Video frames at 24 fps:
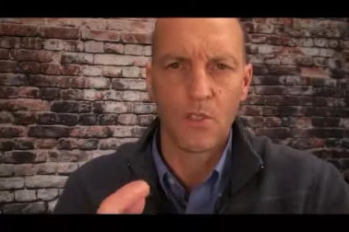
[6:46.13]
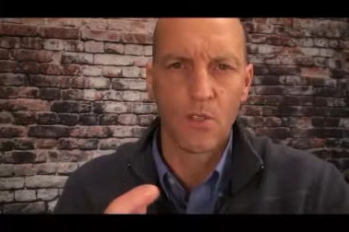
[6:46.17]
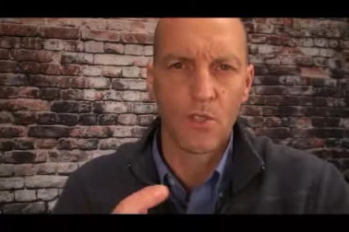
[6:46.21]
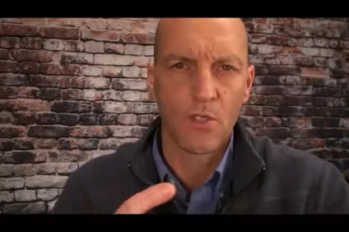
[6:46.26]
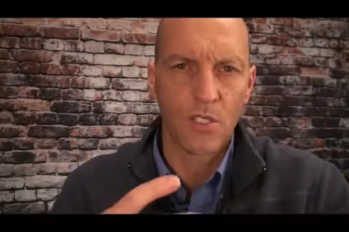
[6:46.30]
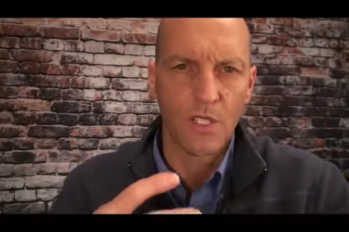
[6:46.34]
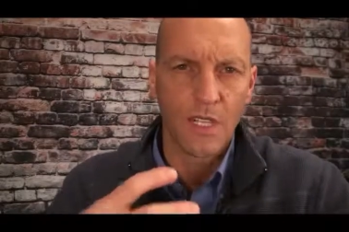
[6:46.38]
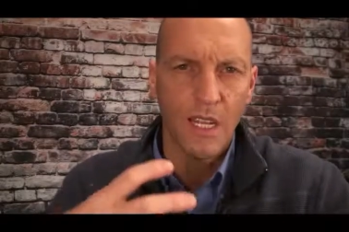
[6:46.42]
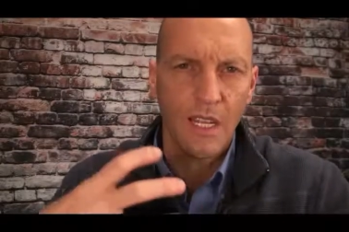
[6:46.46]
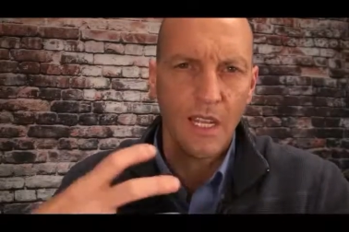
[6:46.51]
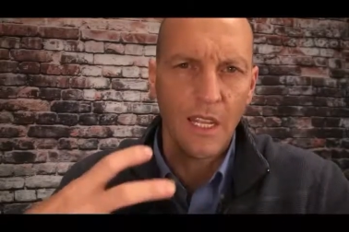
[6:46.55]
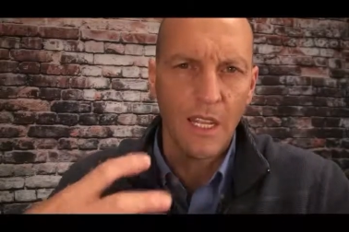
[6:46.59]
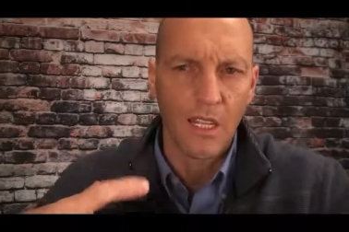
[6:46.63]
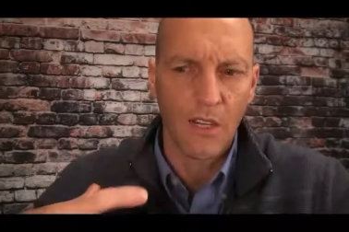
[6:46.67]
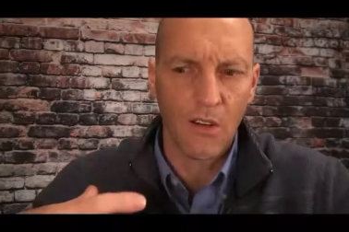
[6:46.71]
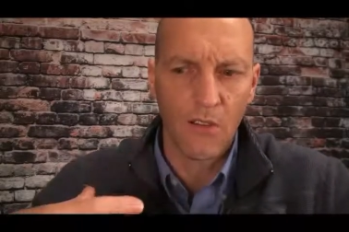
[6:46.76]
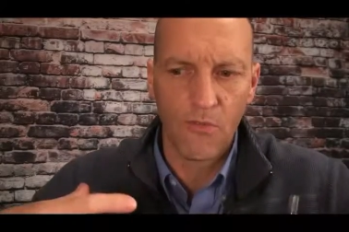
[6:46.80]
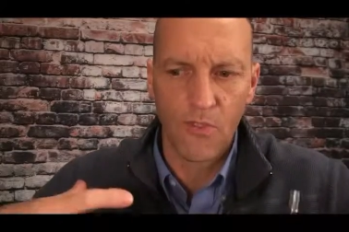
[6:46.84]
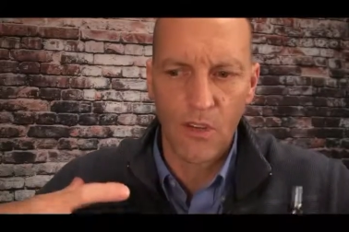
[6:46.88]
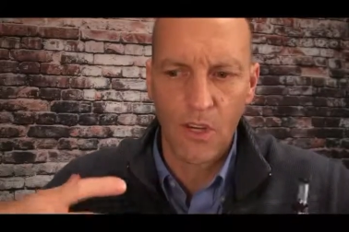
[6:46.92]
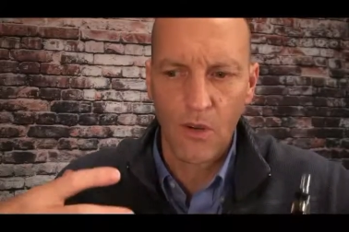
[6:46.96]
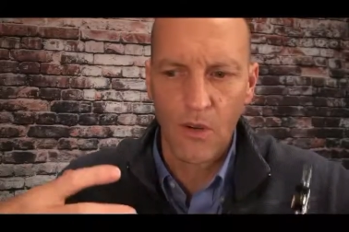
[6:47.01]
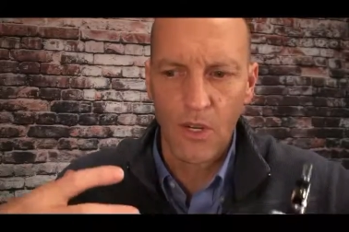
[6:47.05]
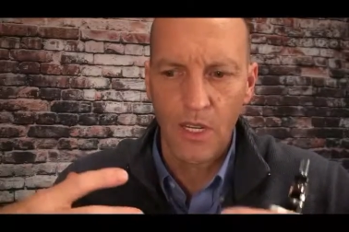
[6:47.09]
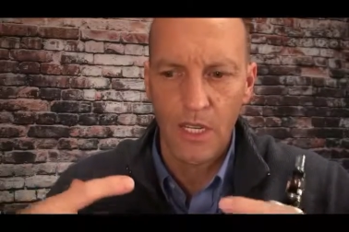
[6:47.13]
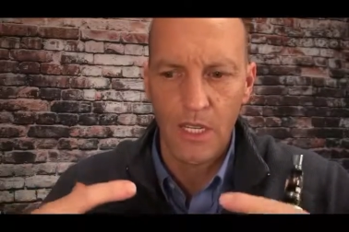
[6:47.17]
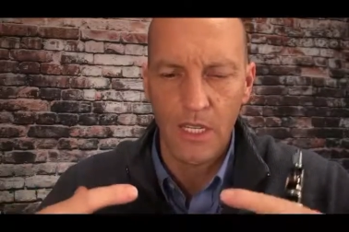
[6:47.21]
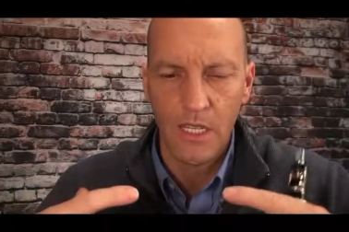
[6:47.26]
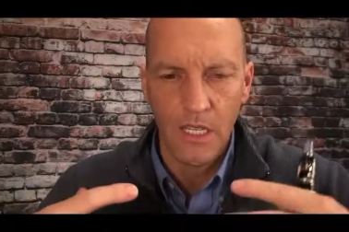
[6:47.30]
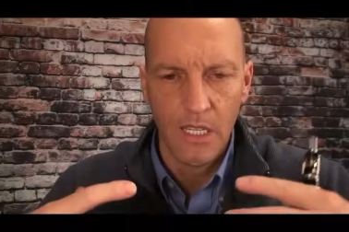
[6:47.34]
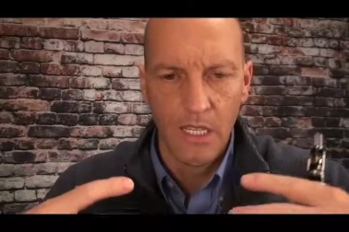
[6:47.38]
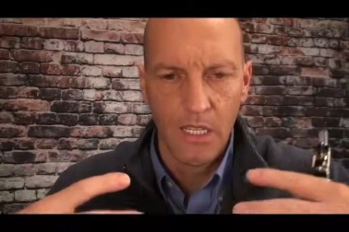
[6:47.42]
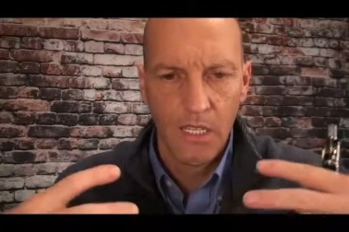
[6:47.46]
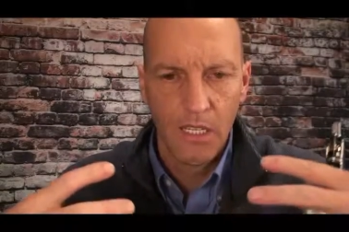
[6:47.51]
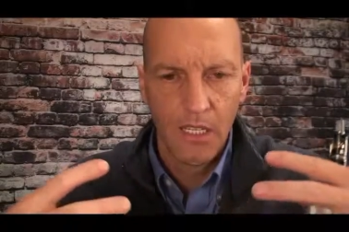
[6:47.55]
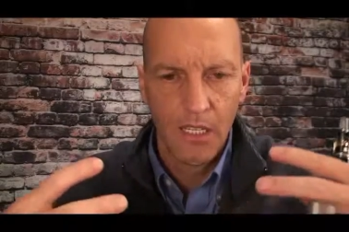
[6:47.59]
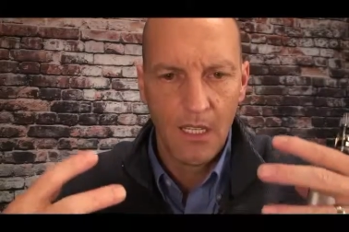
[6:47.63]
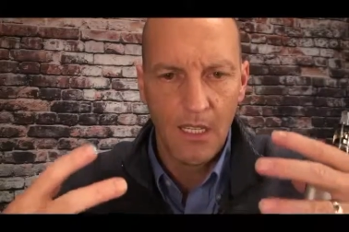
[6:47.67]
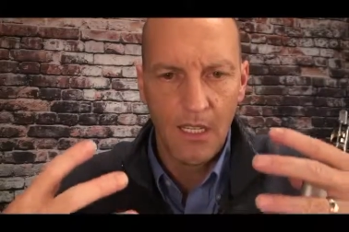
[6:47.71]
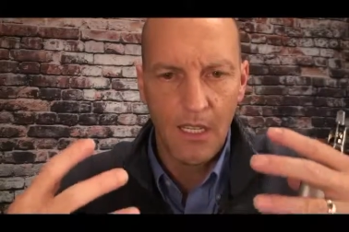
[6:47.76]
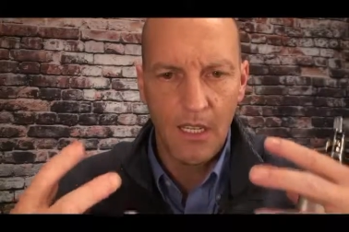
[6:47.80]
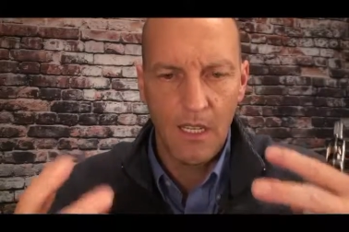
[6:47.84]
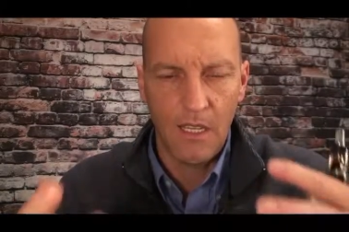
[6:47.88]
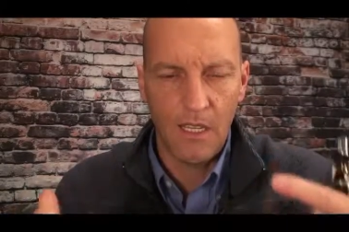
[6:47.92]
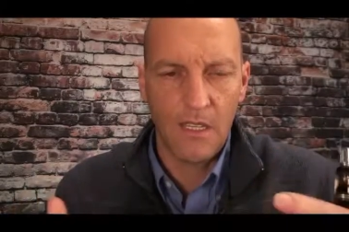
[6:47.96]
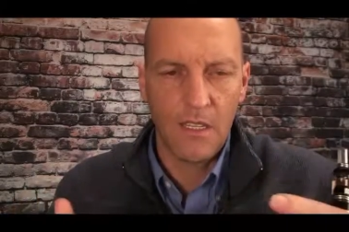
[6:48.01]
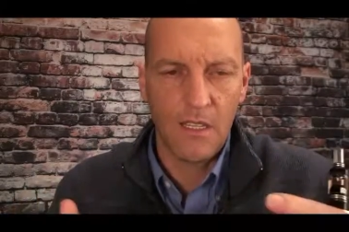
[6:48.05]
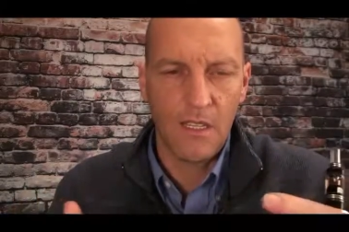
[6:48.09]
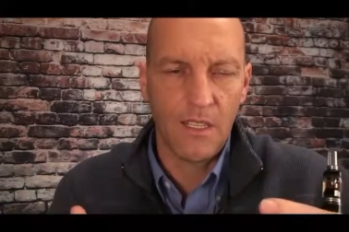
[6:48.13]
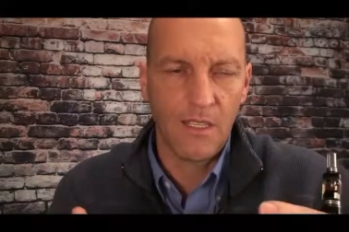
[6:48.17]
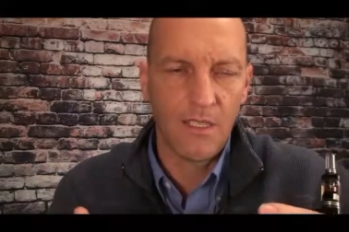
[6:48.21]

So it's not like a very, it,